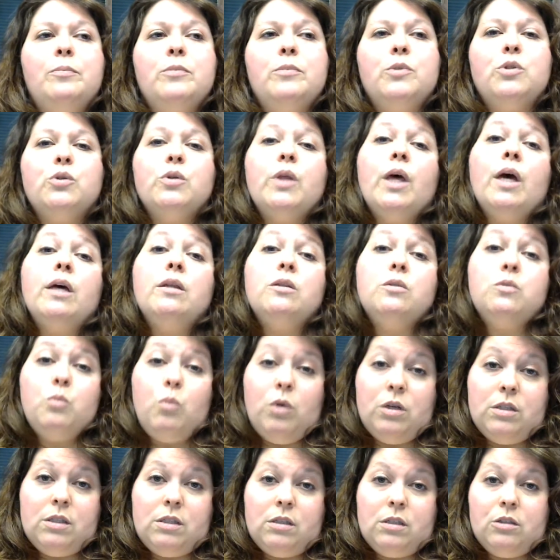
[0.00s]
So that's
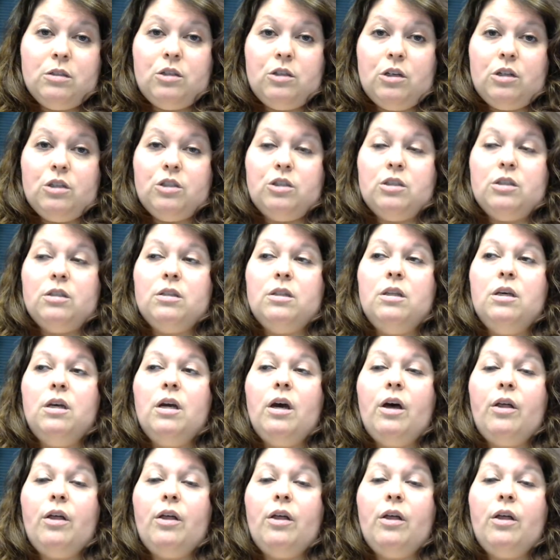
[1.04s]
one suggestion. The